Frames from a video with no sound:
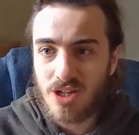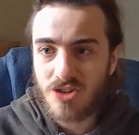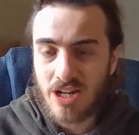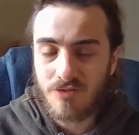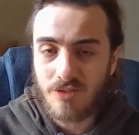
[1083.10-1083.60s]

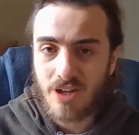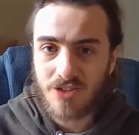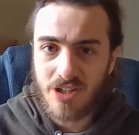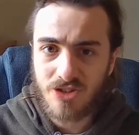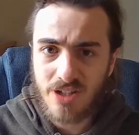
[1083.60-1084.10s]
and
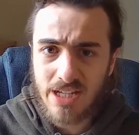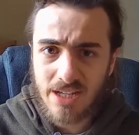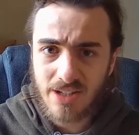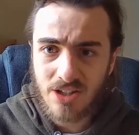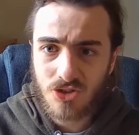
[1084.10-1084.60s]
reverse
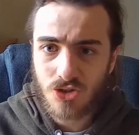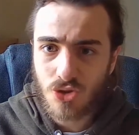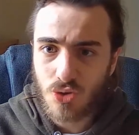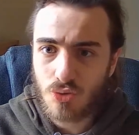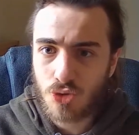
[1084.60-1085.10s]
engineered
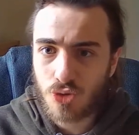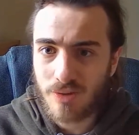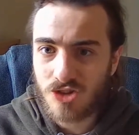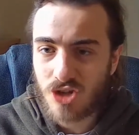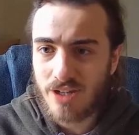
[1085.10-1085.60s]
into
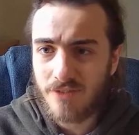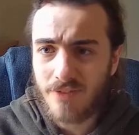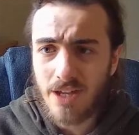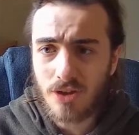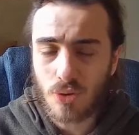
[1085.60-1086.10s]
trip-changing
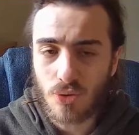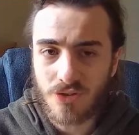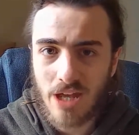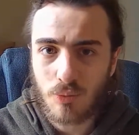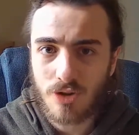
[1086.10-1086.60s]
vehicles
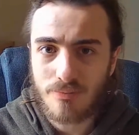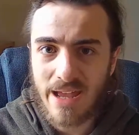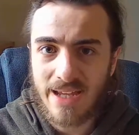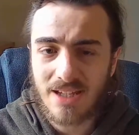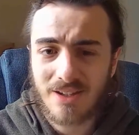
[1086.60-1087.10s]
that would
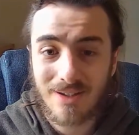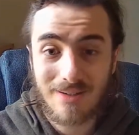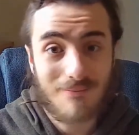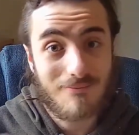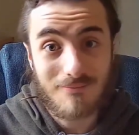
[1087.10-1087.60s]
make
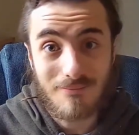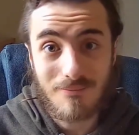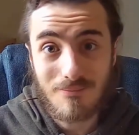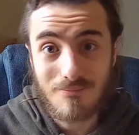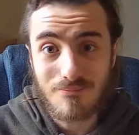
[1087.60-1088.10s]

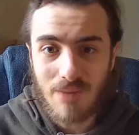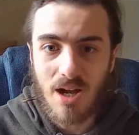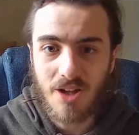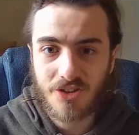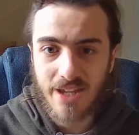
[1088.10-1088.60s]

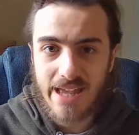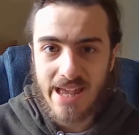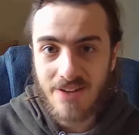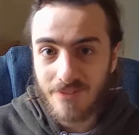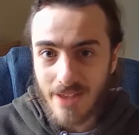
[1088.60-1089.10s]
Mask
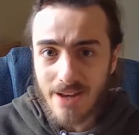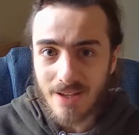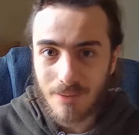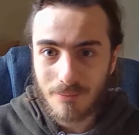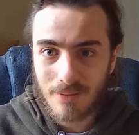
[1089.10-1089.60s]
and
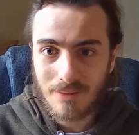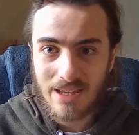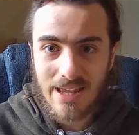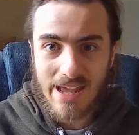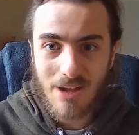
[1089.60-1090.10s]
Venom.
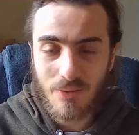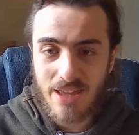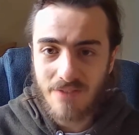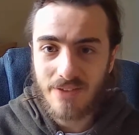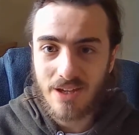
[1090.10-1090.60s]
How
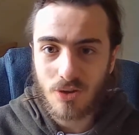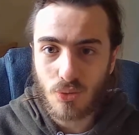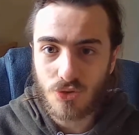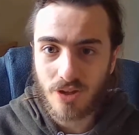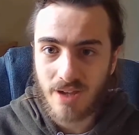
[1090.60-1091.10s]
their
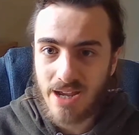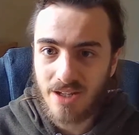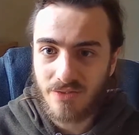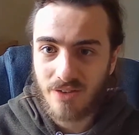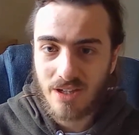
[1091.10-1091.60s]
vehicles are kind
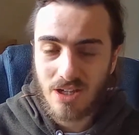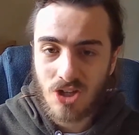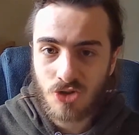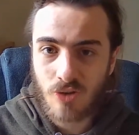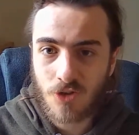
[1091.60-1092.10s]
of
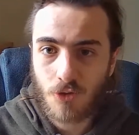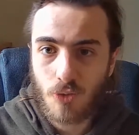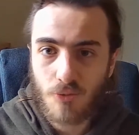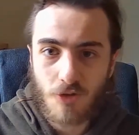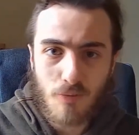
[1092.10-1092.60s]

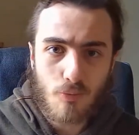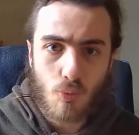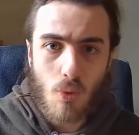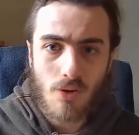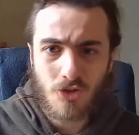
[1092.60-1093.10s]
transformed from
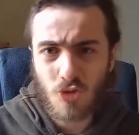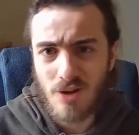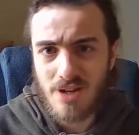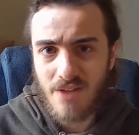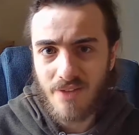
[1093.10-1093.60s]
one to
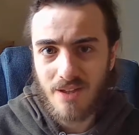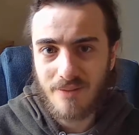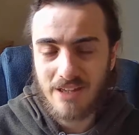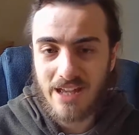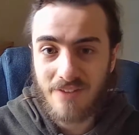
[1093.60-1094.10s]
another.
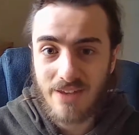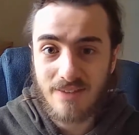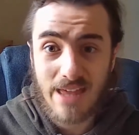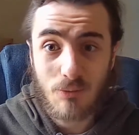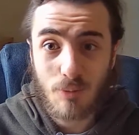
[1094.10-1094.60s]
I think
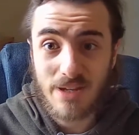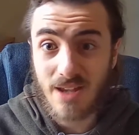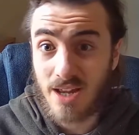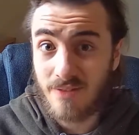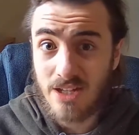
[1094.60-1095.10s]
that would be
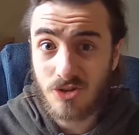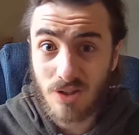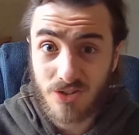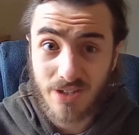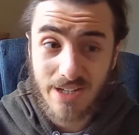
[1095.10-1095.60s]
kind of
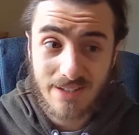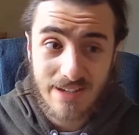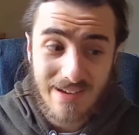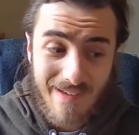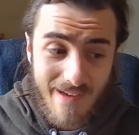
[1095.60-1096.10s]
interesting.
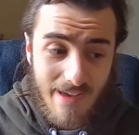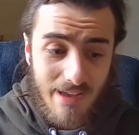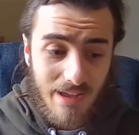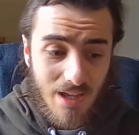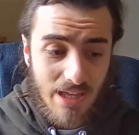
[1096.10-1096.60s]

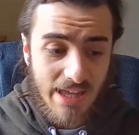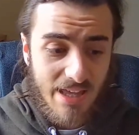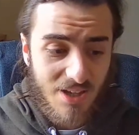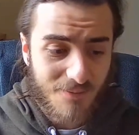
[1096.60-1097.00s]
And